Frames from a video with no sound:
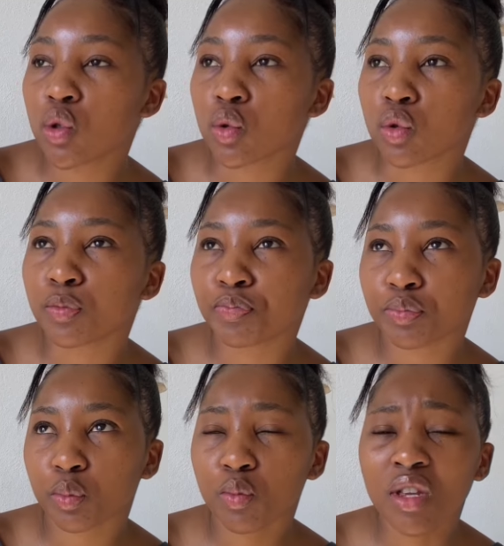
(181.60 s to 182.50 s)
to
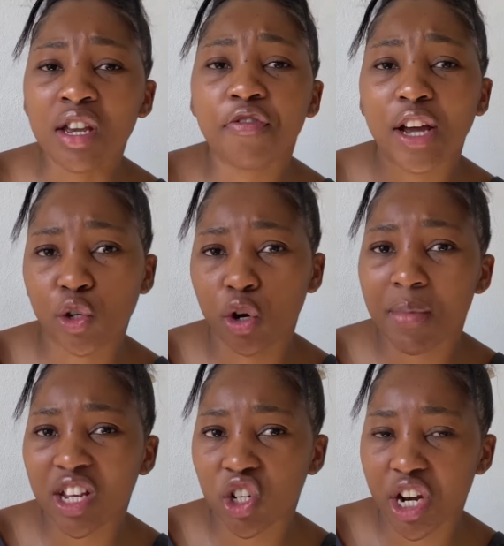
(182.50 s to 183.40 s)
if I don't
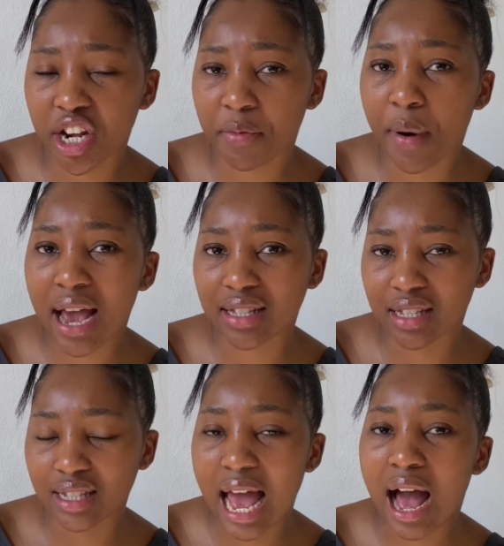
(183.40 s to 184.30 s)
mention any prices
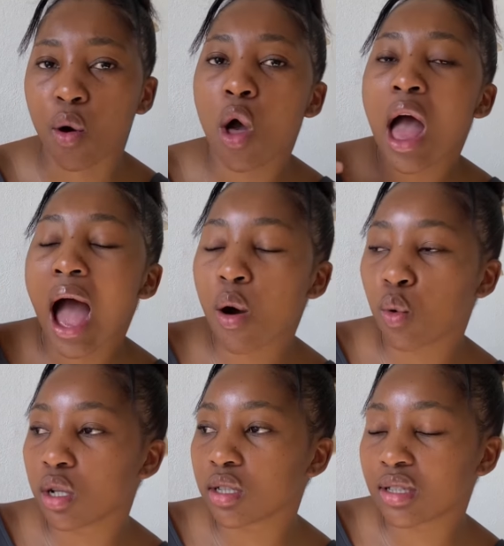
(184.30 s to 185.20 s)
now, I
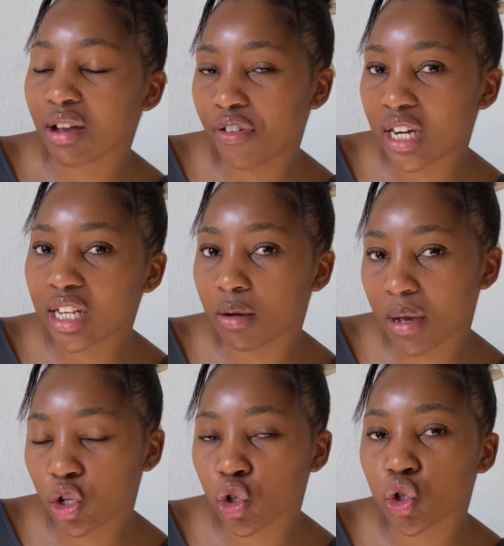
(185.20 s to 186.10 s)
will definitely
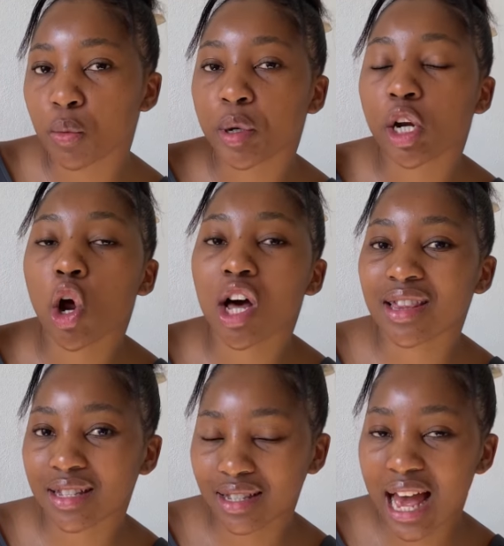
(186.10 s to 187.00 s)
make sure to put it on the
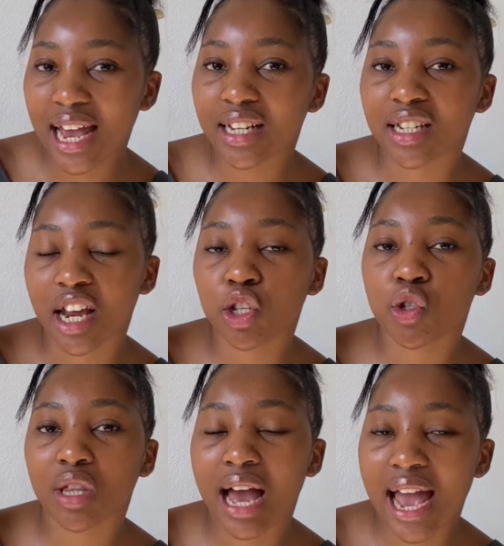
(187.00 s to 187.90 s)
side next
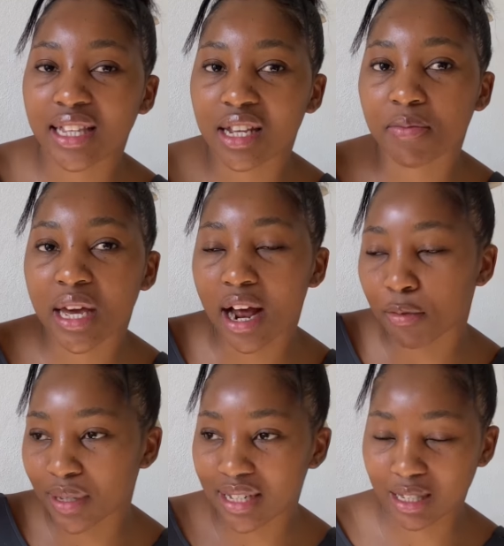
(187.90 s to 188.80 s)
to the item that I'll
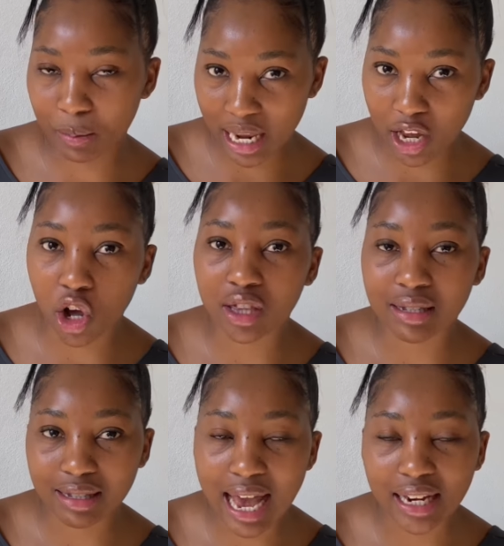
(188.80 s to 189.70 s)
be displaying on the
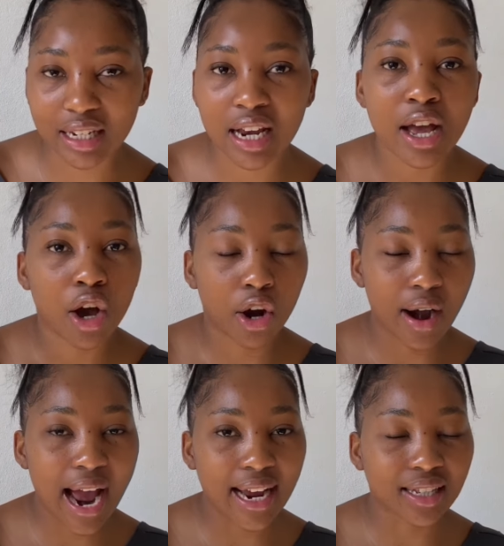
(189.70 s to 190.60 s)
side. All
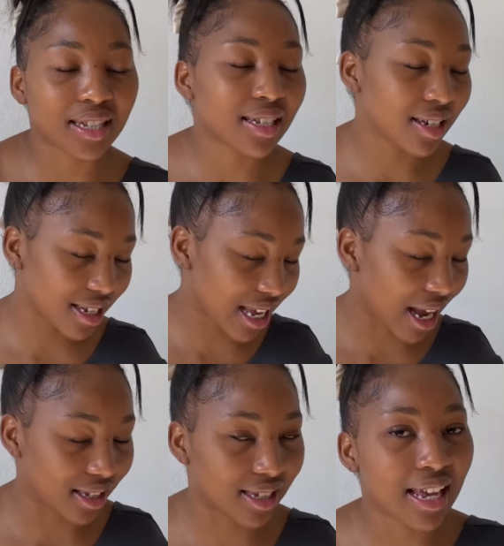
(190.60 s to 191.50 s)
right,
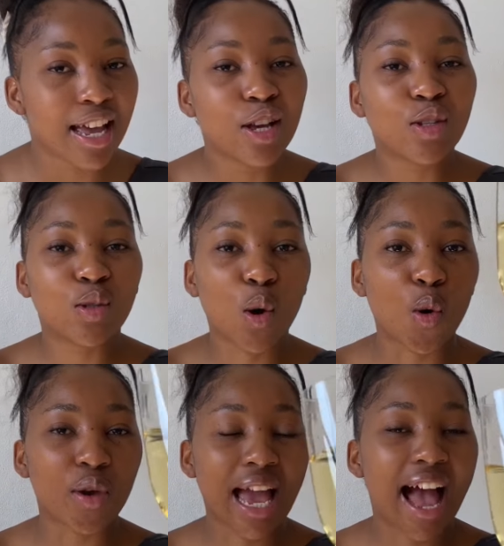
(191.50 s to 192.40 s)
yes. So
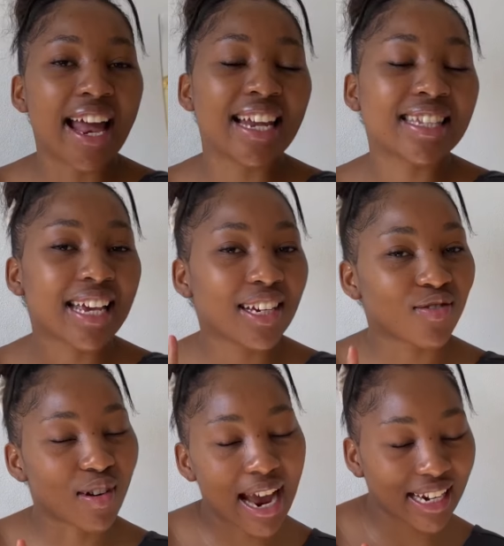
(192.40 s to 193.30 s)
yeah, let's get
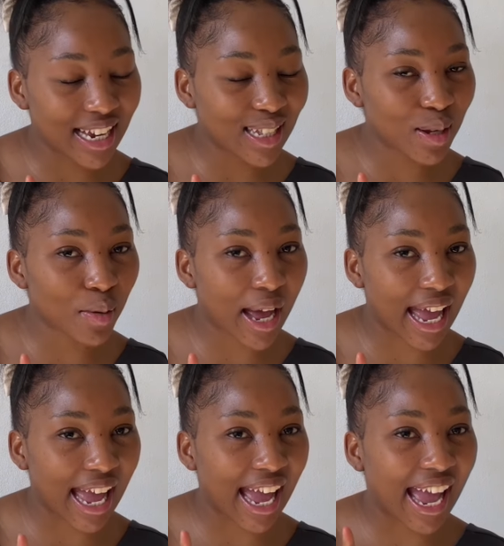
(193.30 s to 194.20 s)
right into
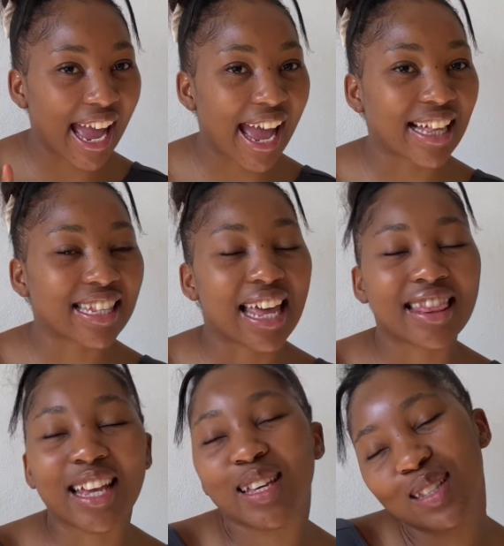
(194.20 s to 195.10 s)
it. And
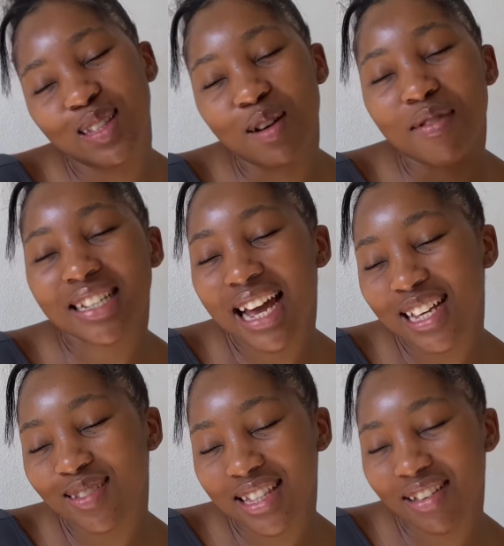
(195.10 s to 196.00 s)
thank you so much
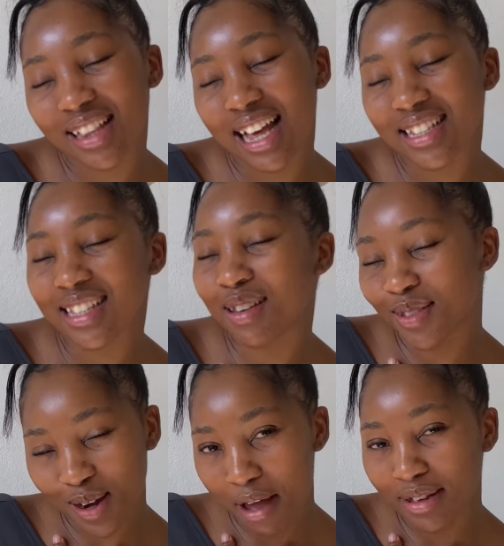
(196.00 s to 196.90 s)
guys for 7,000
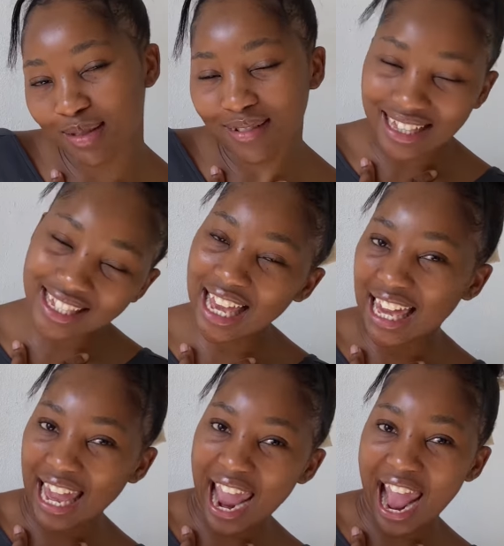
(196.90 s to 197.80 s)
subscribers once
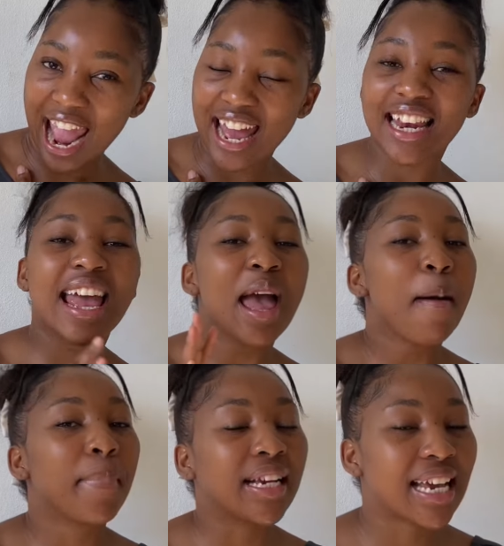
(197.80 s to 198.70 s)
again.
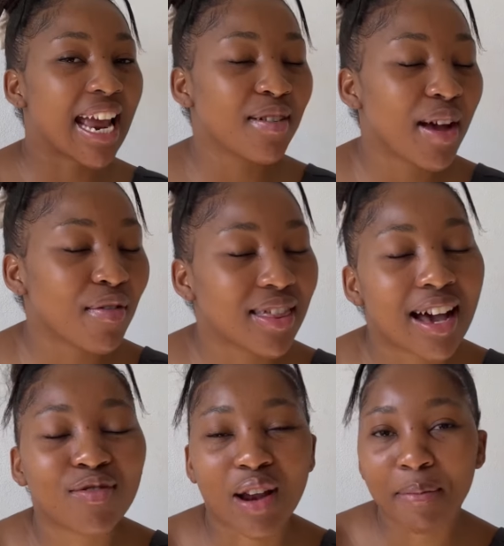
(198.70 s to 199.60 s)
But anyway,
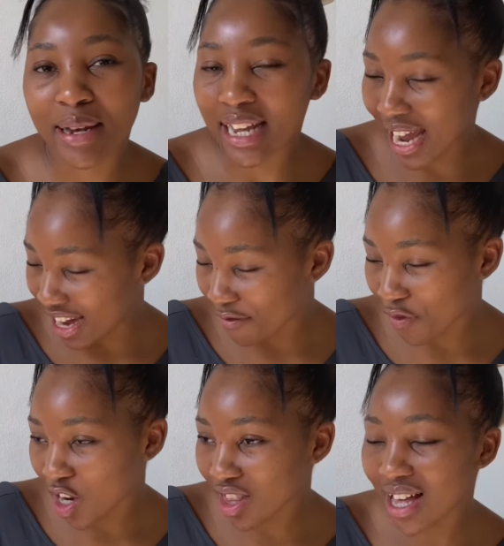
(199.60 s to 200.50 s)
without rambling any
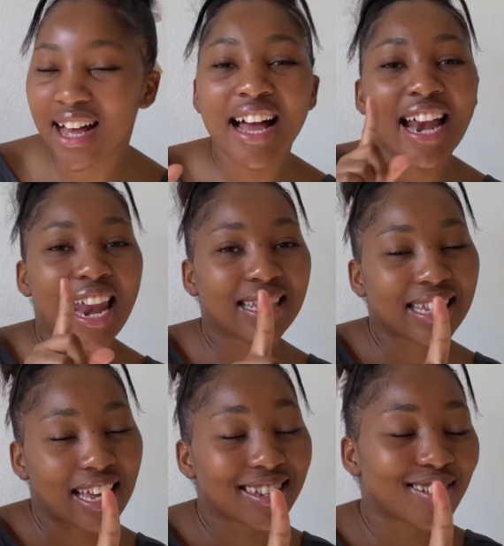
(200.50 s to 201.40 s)
further, let's
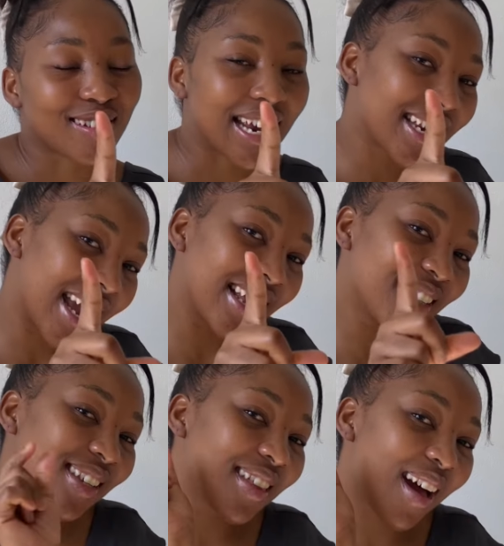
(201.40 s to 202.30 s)
get straight
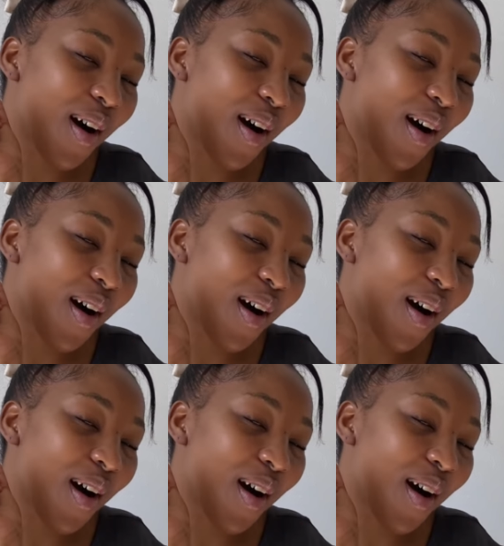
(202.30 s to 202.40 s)
into the